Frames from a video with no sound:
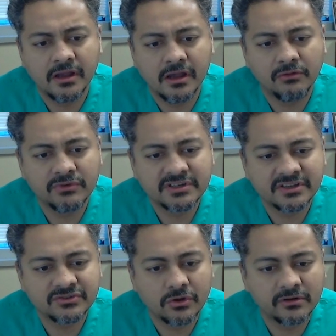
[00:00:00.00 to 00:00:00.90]
uh,
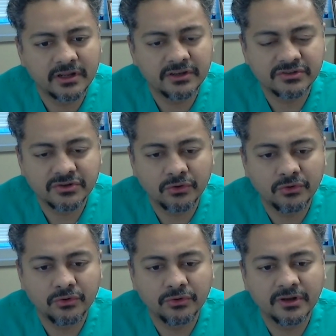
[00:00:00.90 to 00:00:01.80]
which has already
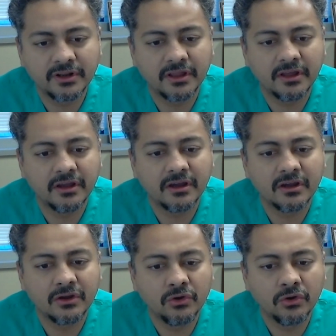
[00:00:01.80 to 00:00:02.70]
shown uh,
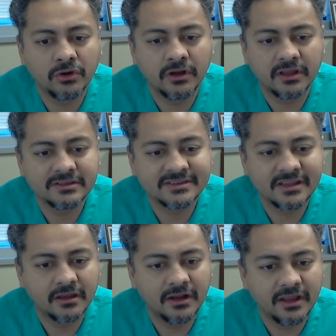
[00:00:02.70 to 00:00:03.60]
good
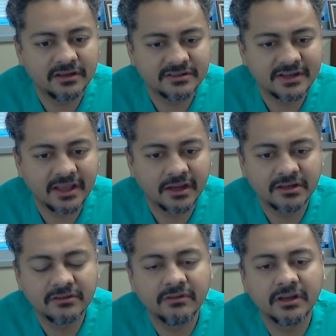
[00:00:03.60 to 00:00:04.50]
single agent
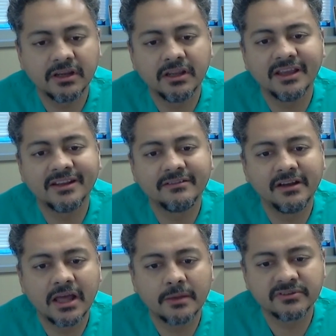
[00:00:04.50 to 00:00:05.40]
activity in
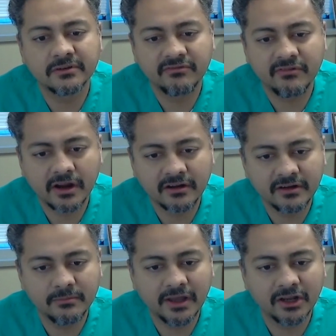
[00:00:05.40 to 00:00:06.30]
relapse
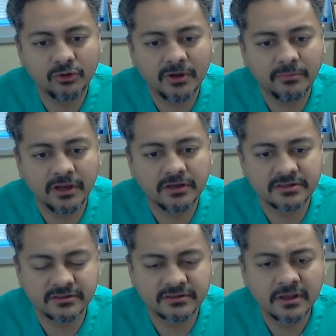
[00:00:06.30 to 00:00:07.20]
refractory myeloma
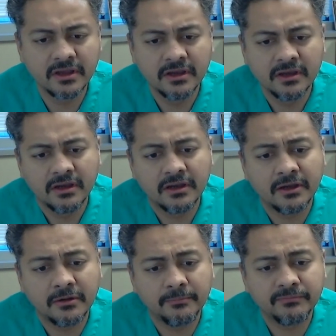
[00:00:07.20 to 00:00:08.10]
patients.
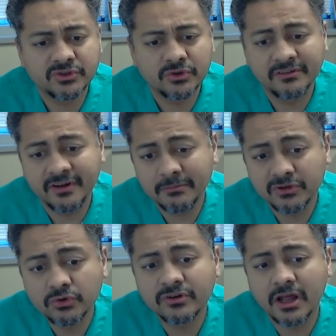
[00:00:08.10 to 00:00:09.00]
Um, so, the DREAMM-2
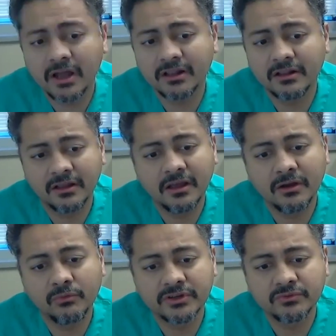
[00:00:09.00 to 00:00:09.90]
trial, uh,
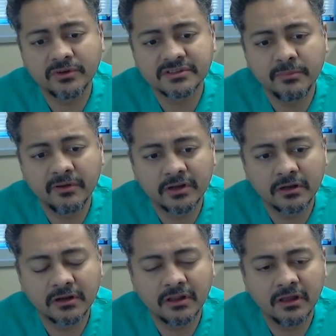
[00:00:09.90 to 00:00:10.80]
which was the pivotal
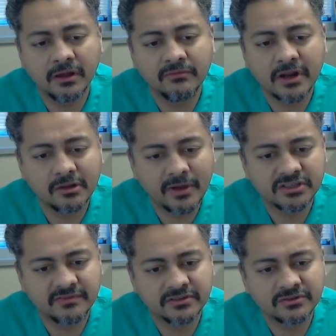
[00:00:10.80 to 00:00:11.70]
uh, randomized phase
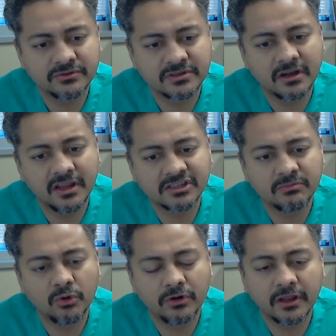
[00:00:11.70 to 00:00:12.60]
two study
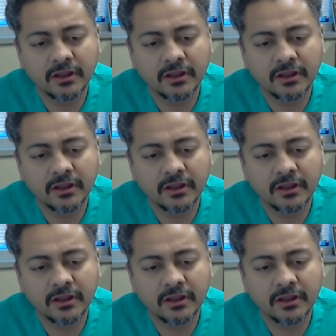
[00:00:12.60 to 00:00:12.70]
exploring